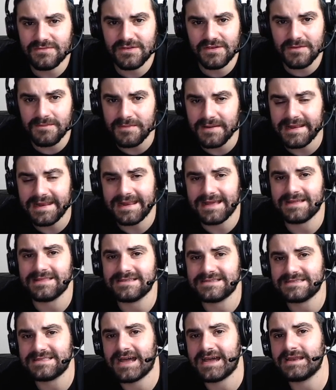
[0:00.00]
completely
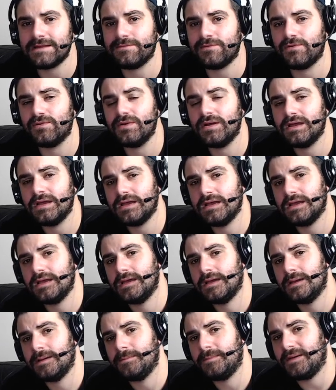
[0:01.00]
understandable.
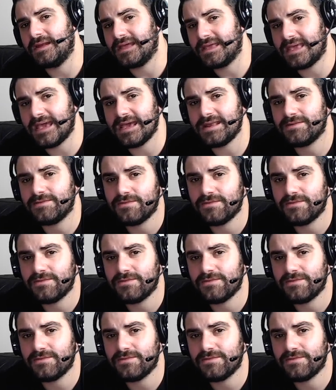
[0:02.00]
But again,